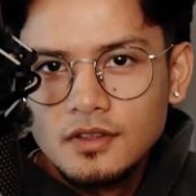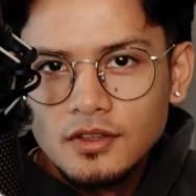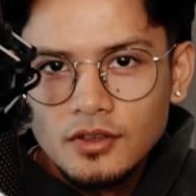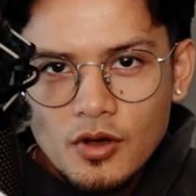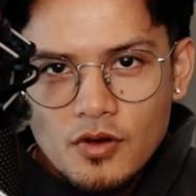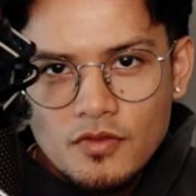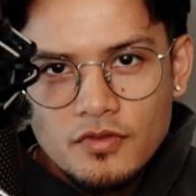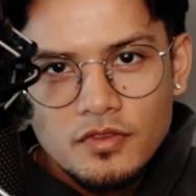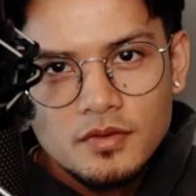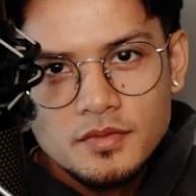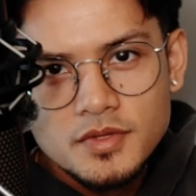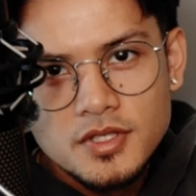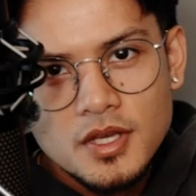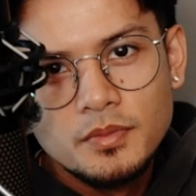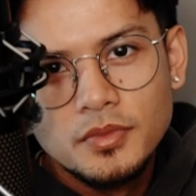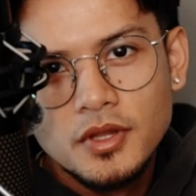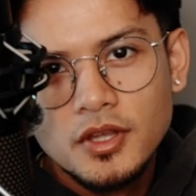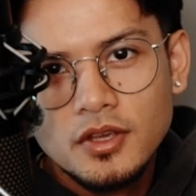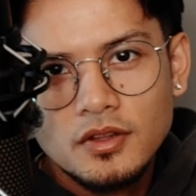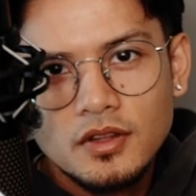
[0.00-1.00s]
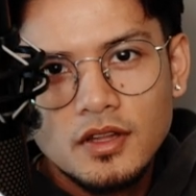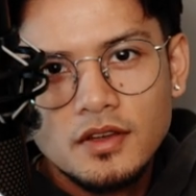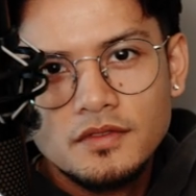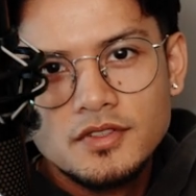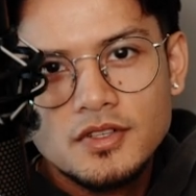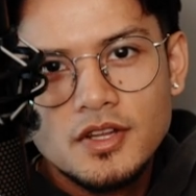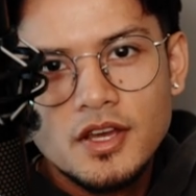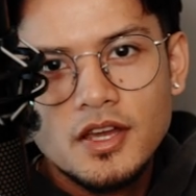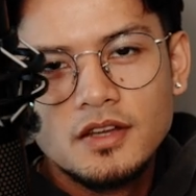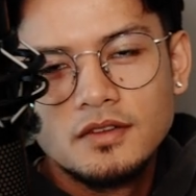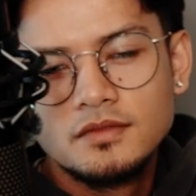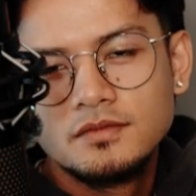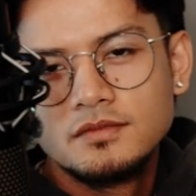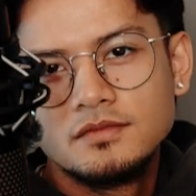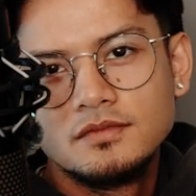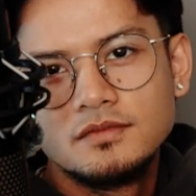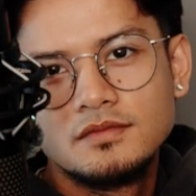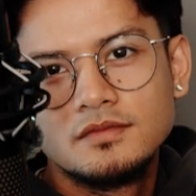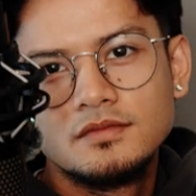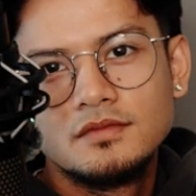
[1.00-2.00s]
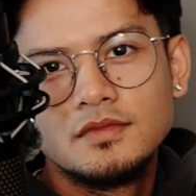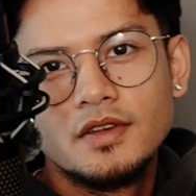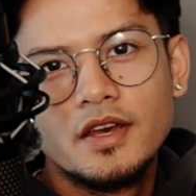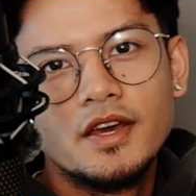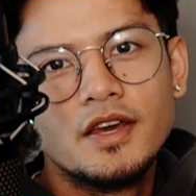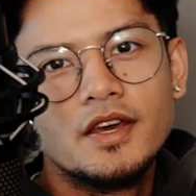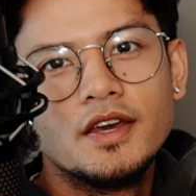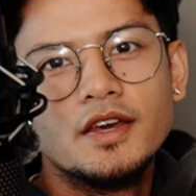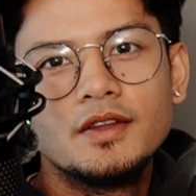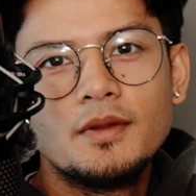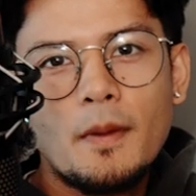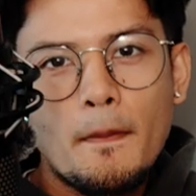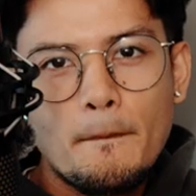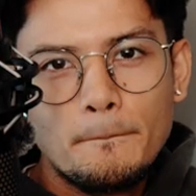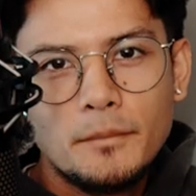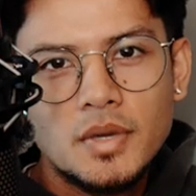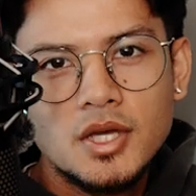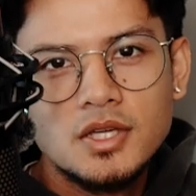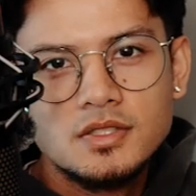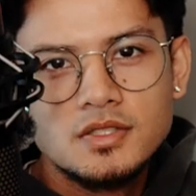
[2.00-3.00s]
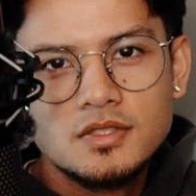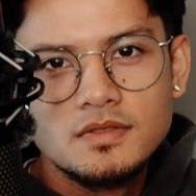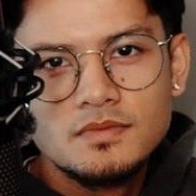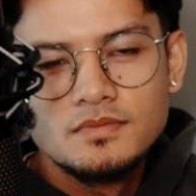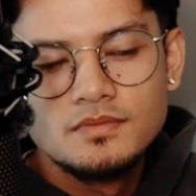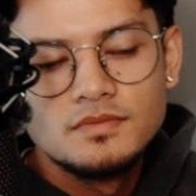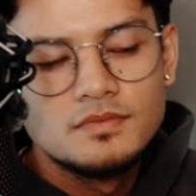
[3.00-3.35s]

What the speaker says: go film something you love today, and peace.